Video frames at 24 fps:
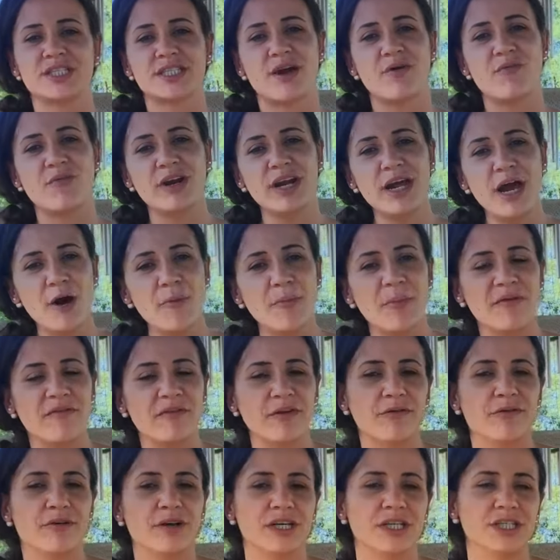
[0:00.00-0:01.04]
I want to help
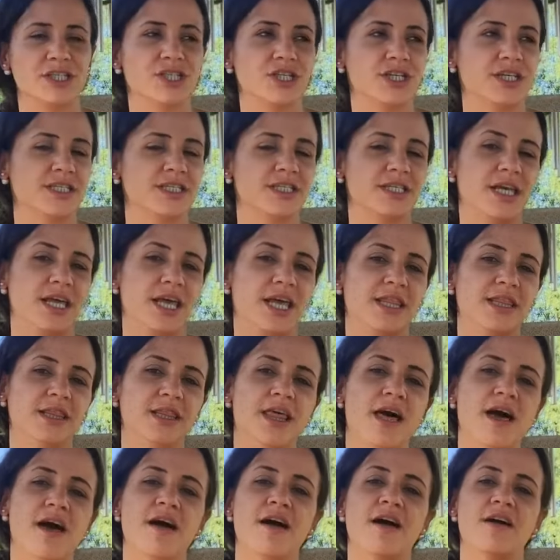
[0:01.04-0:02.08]
everyone adjust it and
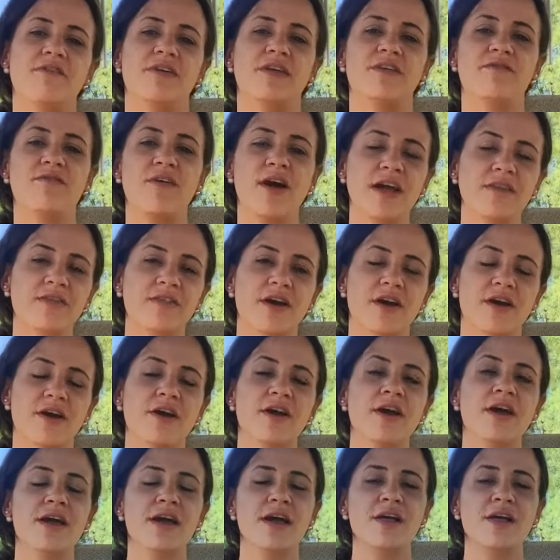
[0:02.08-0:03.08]
love and find their